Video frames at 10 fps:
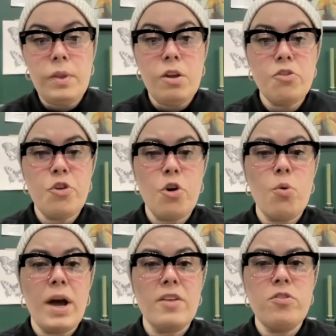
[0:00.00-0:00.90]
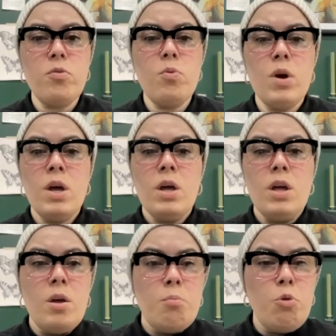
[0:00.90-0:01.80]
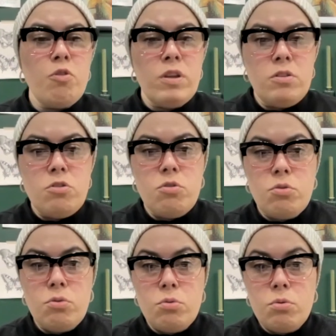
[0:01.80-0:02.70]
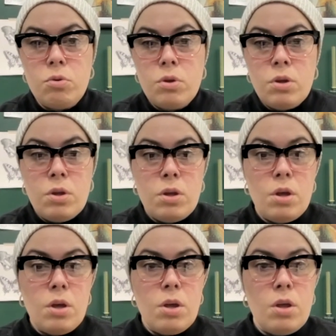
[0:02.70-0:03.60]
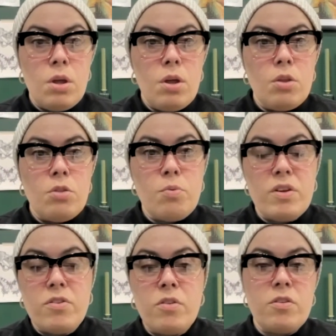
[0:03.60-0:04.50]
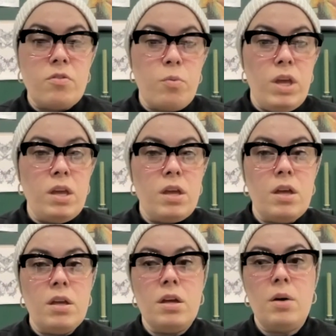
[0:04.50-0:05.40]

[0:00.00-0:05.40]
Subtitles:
So as you move into the rest of this week, I